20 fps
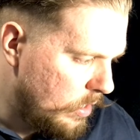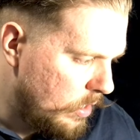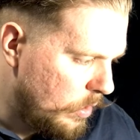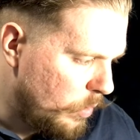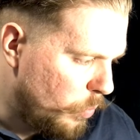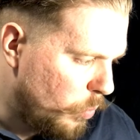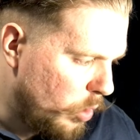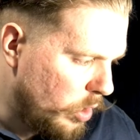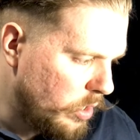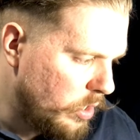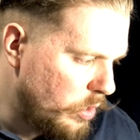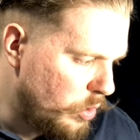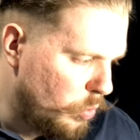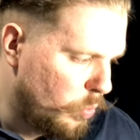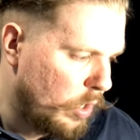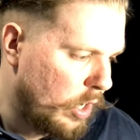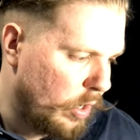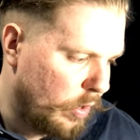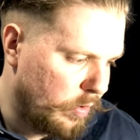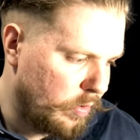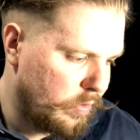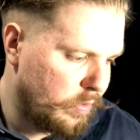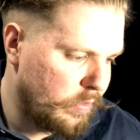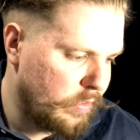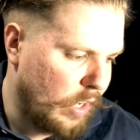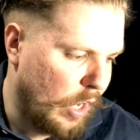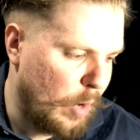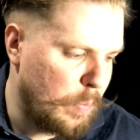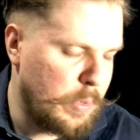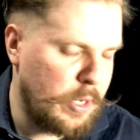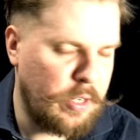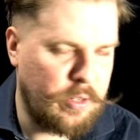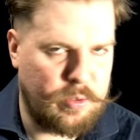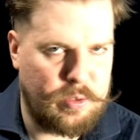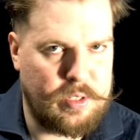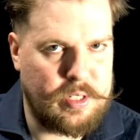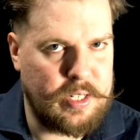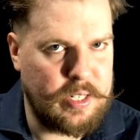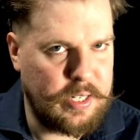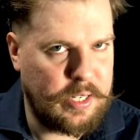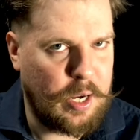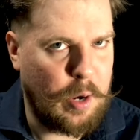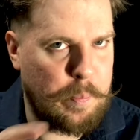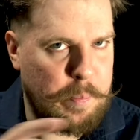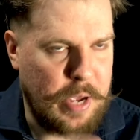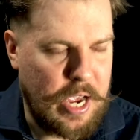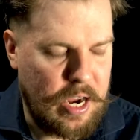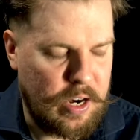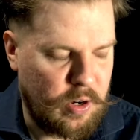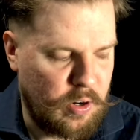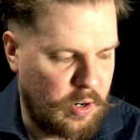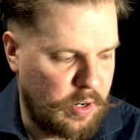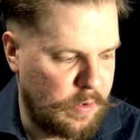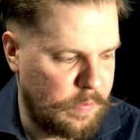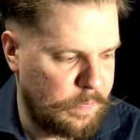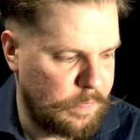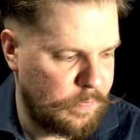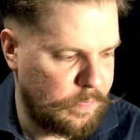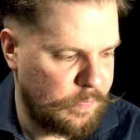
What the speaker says: 1 to 12, I'd be interested to come back on.